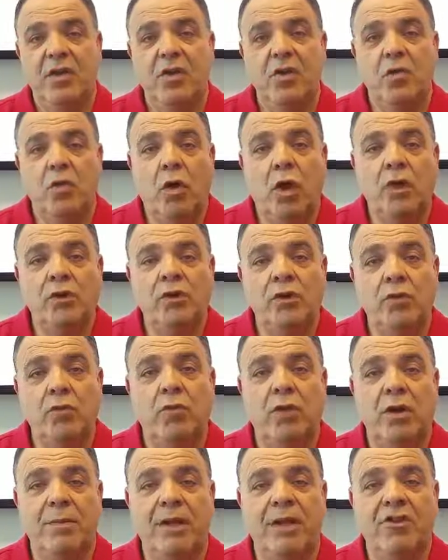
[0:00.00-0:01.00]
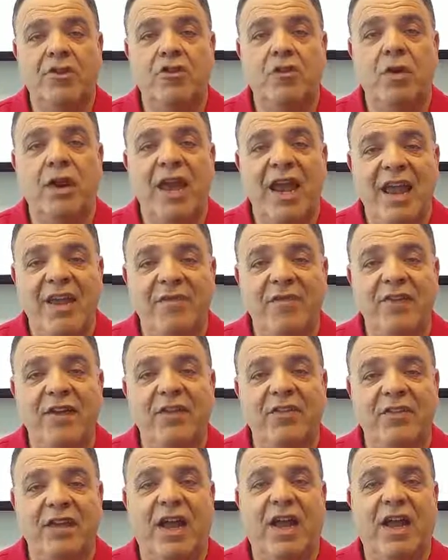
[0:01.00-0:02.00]
You also want to make sure
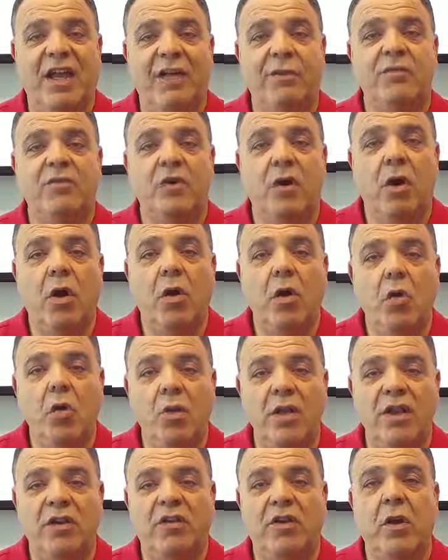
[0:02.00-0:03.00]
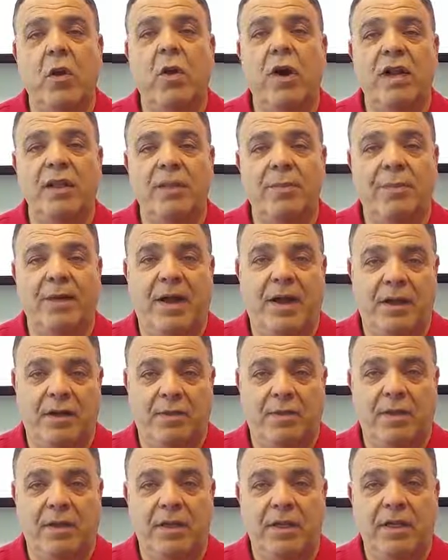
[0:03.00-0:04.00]
heaviest items always go on the
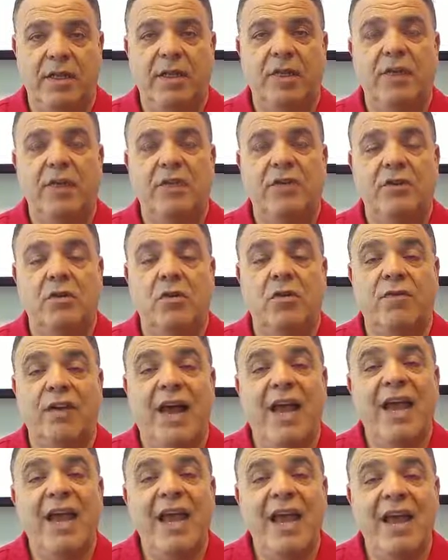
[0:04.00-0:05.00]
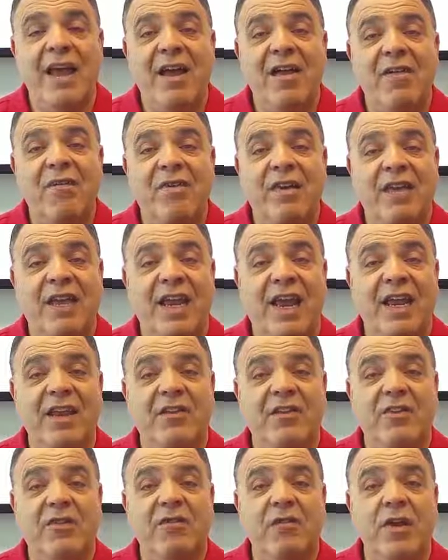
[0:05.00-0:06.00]
bottom. So if I have a
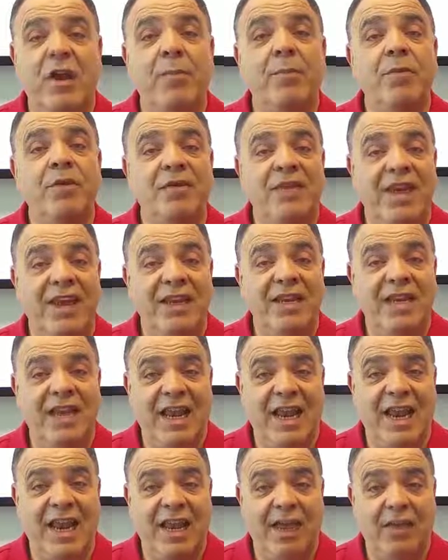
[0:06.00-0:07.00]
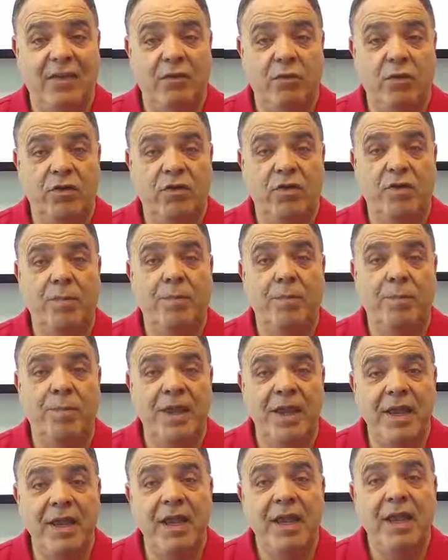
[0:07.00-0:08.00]
case of number 10 cans, which are the
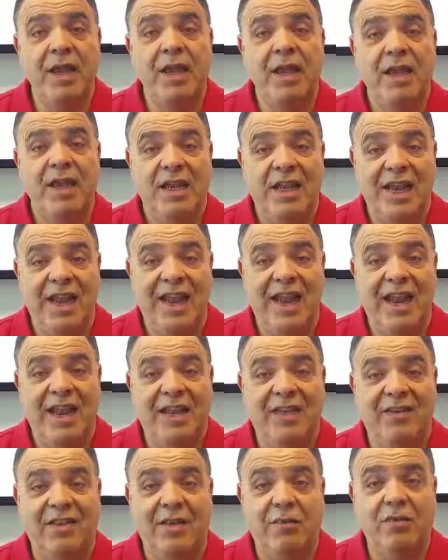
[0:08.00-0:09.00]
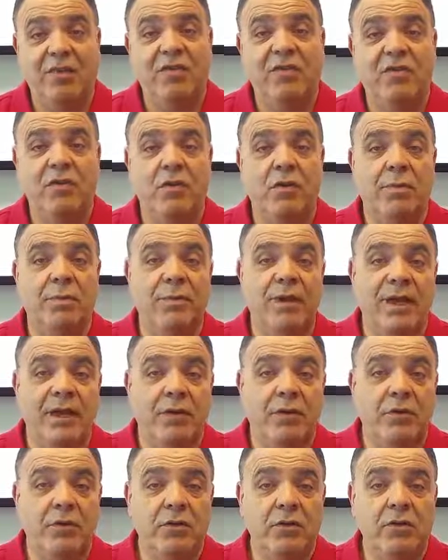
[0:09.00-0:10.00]
big cans that we store
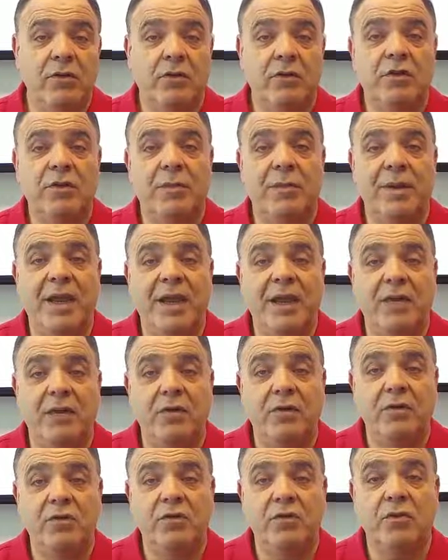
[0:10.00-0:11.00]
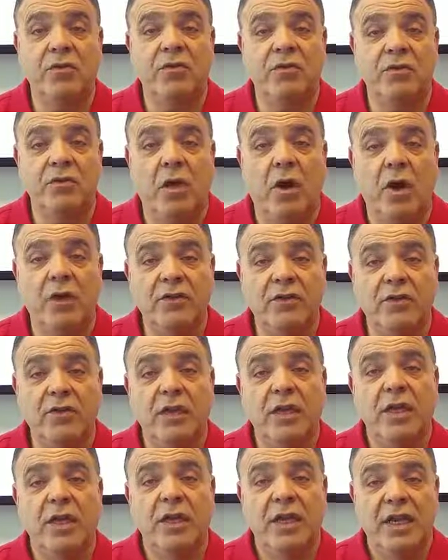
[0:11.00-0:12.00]
pickles or tomatoes or sauce
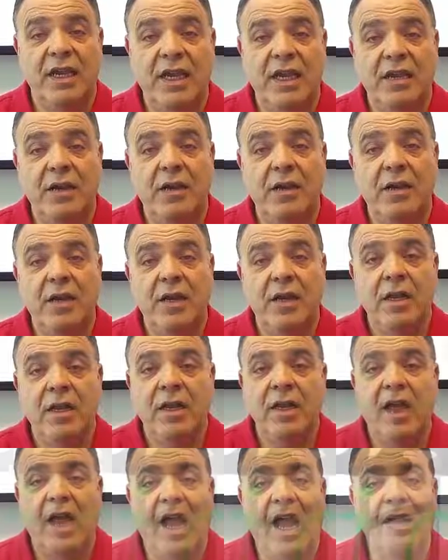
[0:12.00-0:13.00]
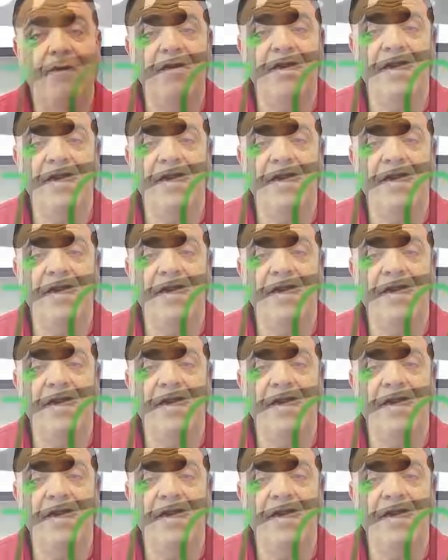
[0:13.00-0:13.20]
in, I